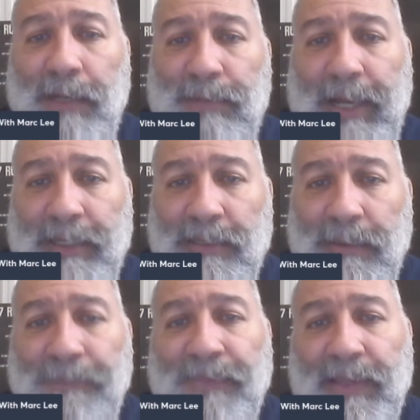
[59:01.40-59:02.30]
practice.
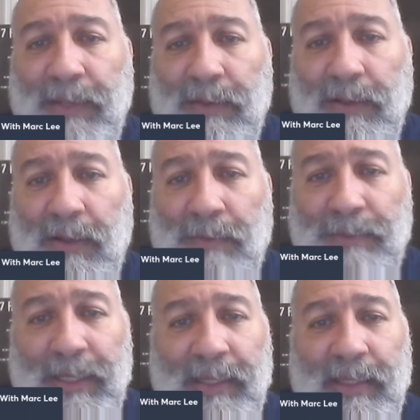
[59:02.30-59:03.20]
It will
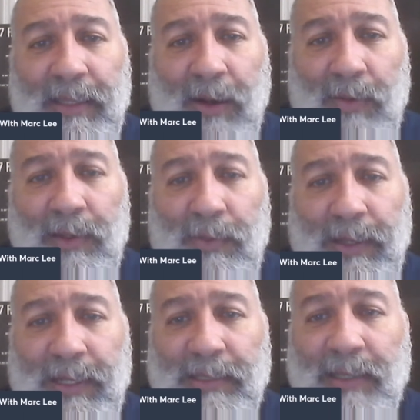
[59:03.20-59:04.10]
be the only
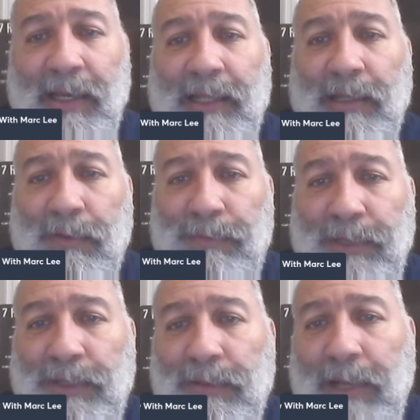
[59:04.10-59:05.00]
weekends that will
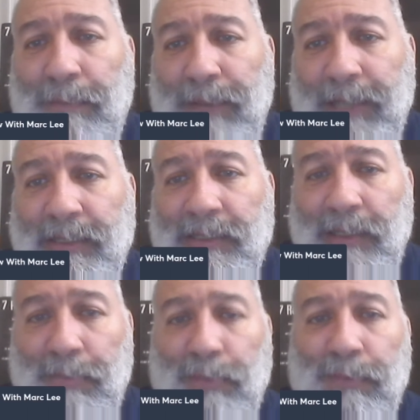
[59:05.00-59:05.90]
feature a practice
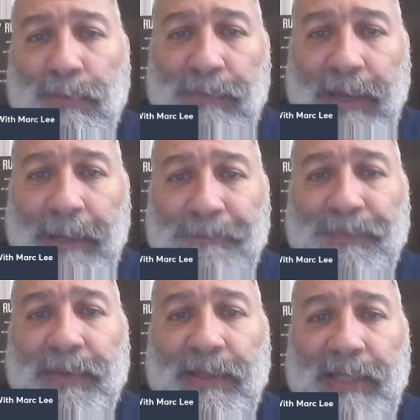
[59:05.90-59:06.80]
separate from qualifying.
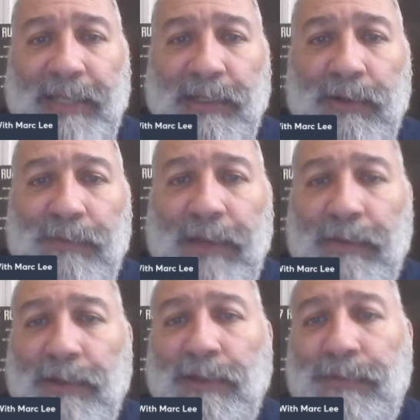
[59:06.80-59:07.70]
The Daytona
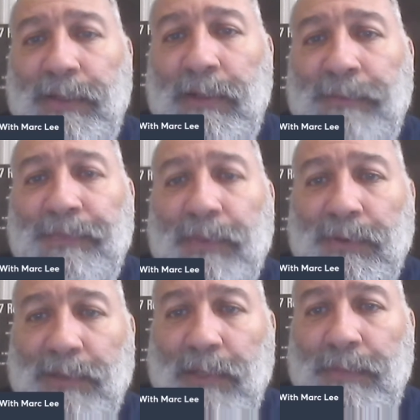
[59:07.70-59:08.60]
500 field
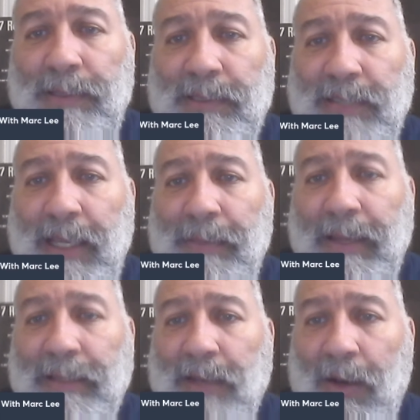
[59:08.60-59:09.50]
will still be the same
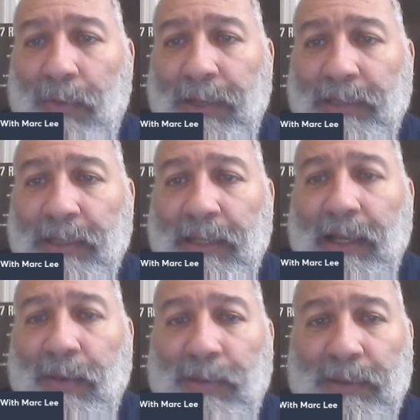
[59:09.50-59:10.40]
as always,
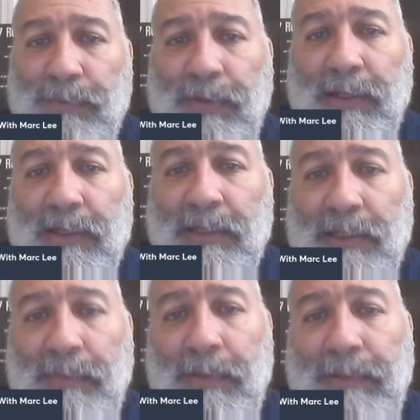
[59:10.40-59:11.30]
with the front
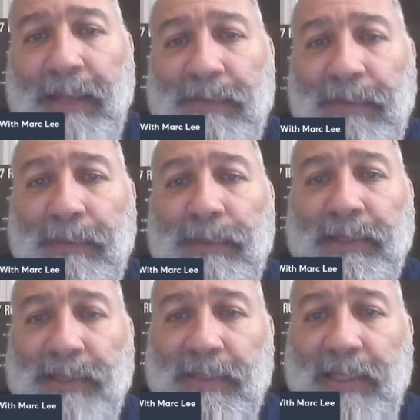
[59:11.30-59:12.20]
determined by the
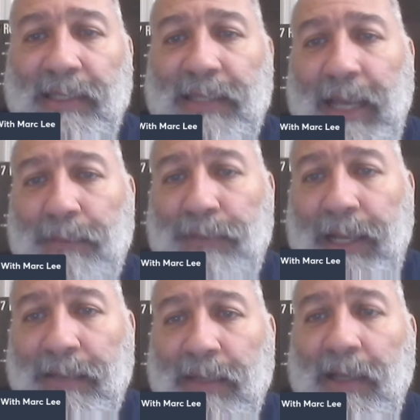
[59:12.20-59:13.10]
February 16th time
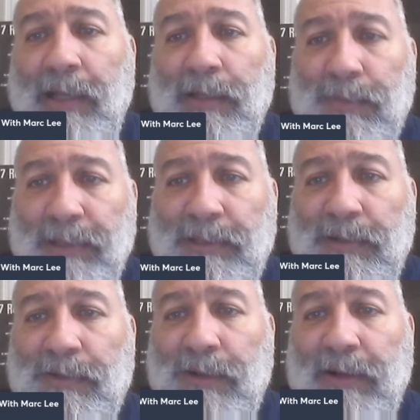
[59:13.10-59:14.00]
trials. The rest
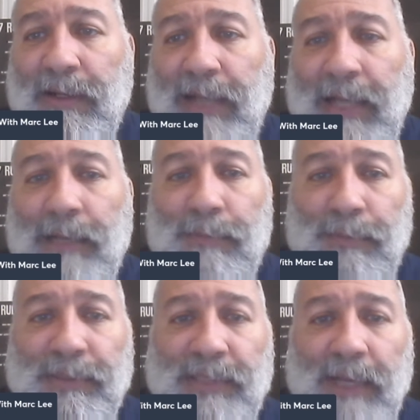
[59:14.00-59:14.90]
of the starting lineup
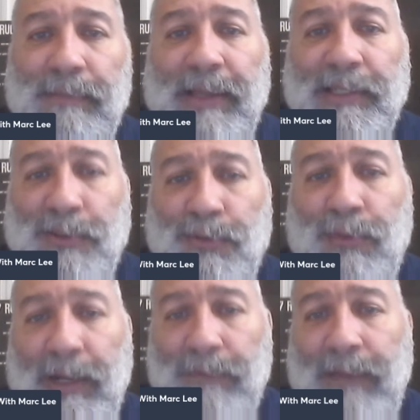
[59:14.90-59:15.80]
will be set by the 2
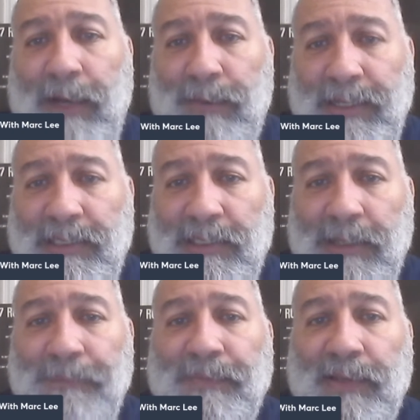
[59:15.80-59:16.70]
qualifying
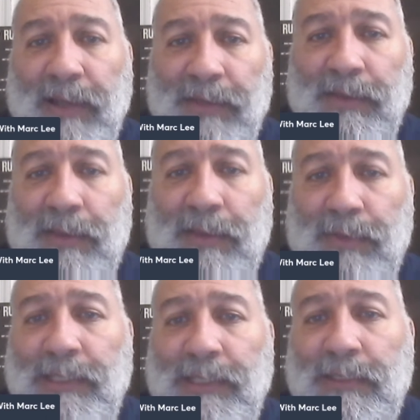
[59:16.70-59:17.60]
races. The other
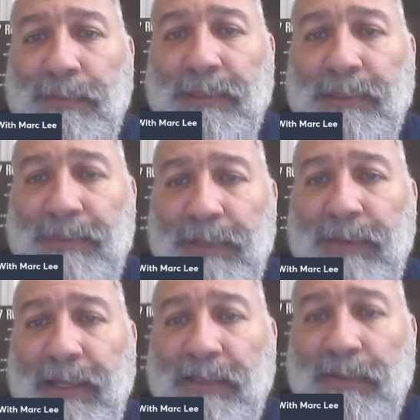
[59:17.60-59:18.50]
3 super
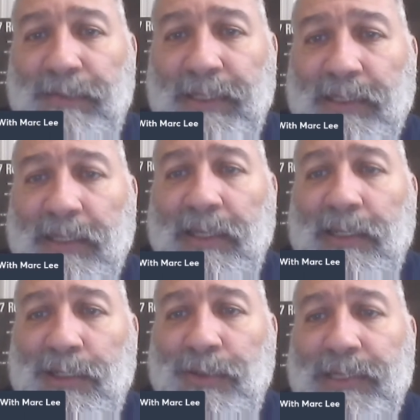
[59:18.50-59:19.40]
speedways events,
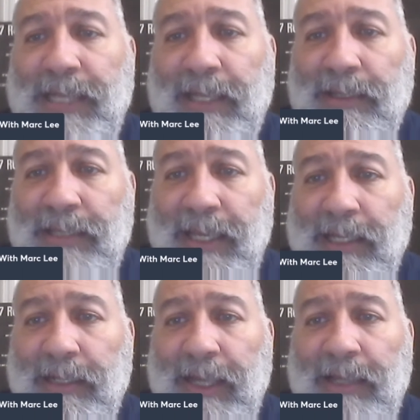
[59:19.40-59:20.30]
2 at
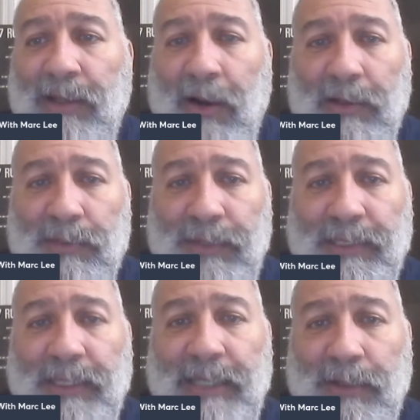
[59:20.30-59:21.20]
Talladega and the August race
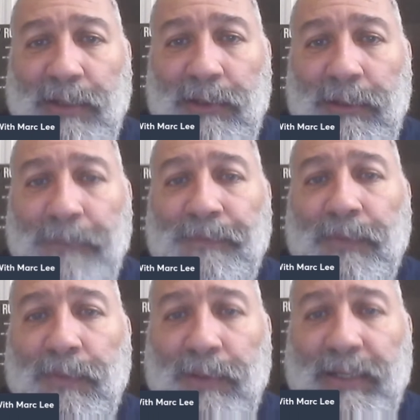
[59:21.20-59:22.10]
at Daytona,
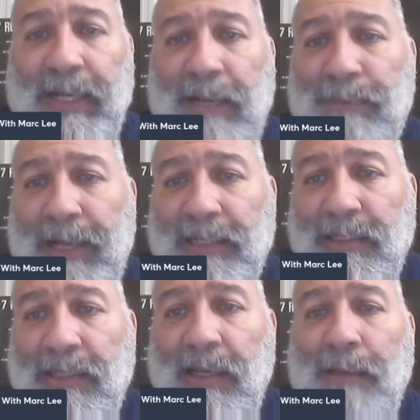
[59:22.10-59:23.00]
will not have
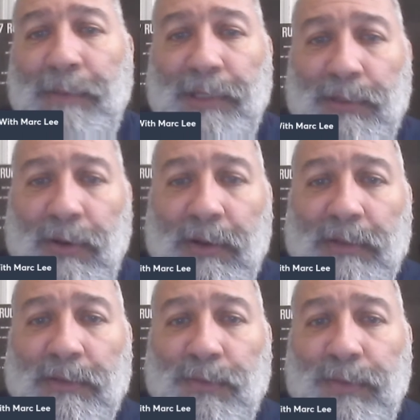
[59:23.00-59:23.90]
practice, but the
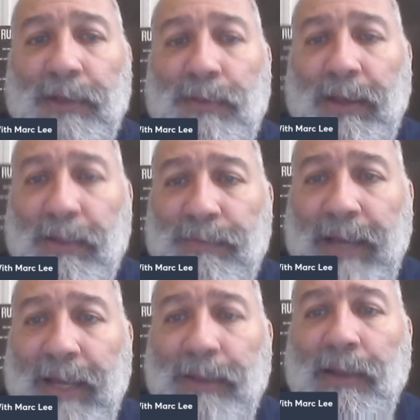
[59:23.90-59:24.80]
cars will
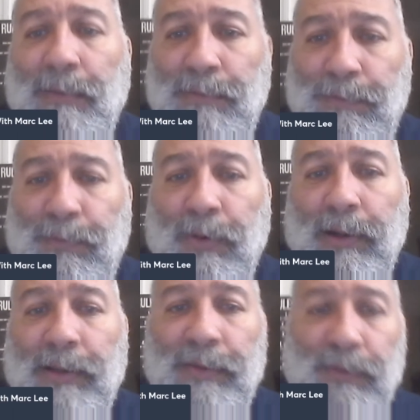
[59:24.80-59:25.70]
qualify
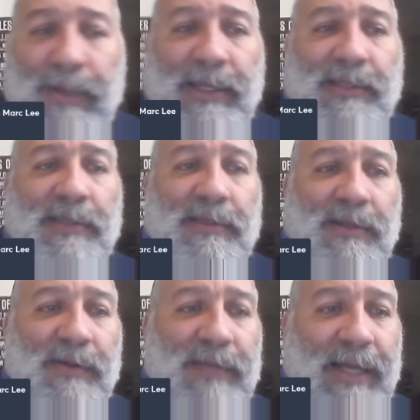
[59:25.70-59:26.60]
before the race.
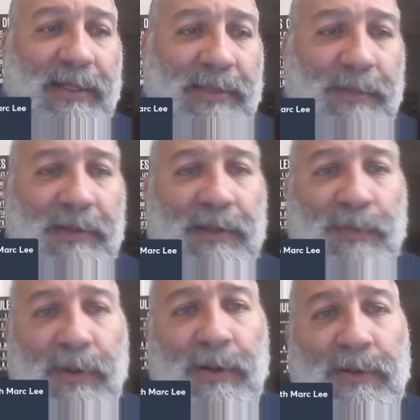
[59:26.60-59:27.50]
So that is some of the
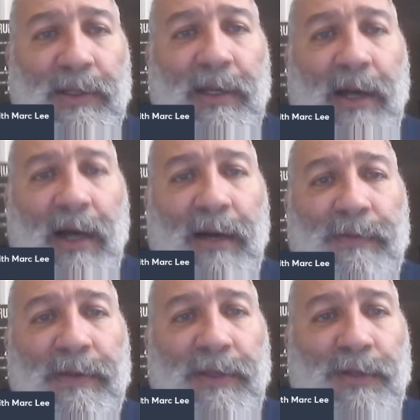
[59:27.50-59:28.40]
world
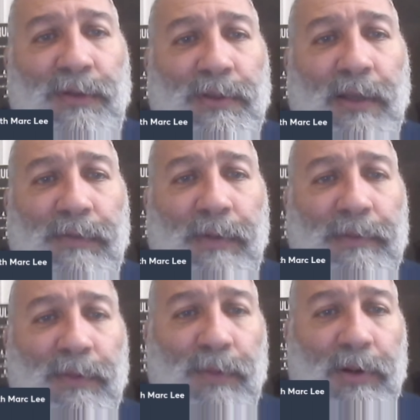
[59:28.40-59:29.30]
of news from
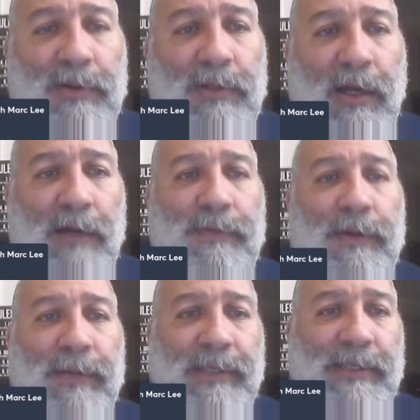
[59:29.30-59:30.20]
the world of
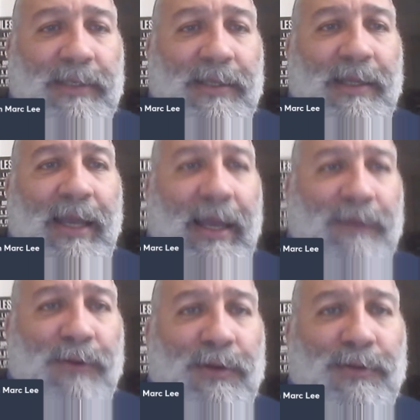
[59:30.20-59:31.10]
racing. And
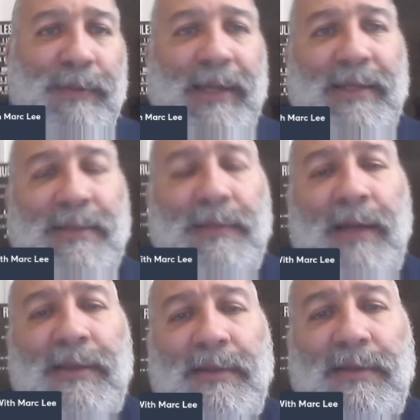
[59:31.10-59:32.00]
of course, we may get some
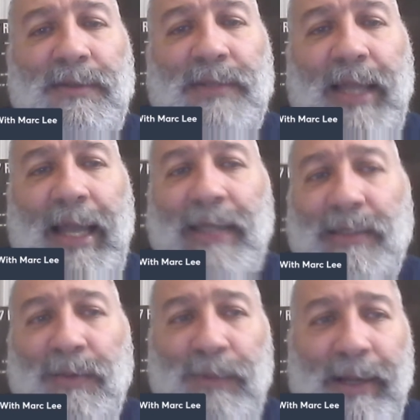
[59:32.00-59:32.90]
other news
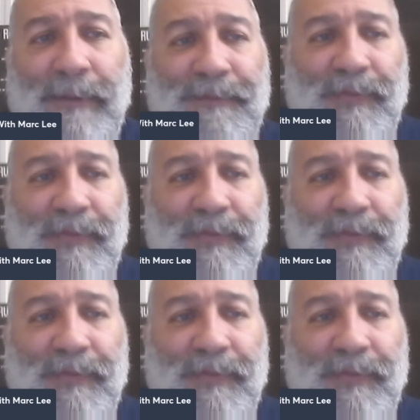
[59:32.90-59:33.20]
as well.